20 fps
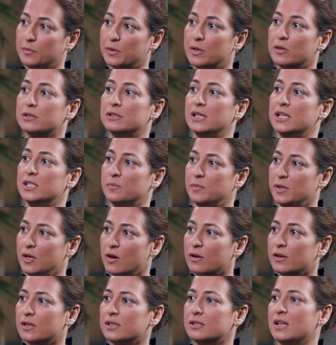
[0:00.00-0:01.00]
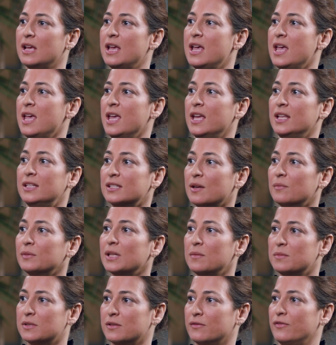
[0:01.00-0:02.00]
Because let's be honest, it's
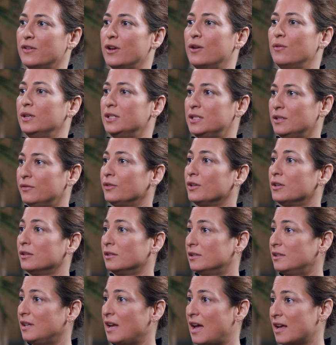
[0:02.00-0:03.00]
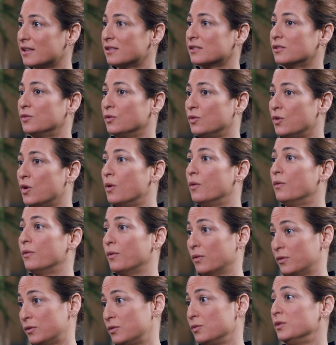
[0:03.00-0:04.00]
sometimes a very difficult task to go
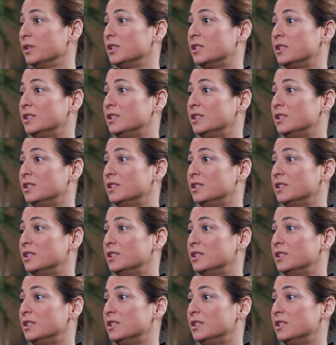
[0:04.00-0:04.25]
to this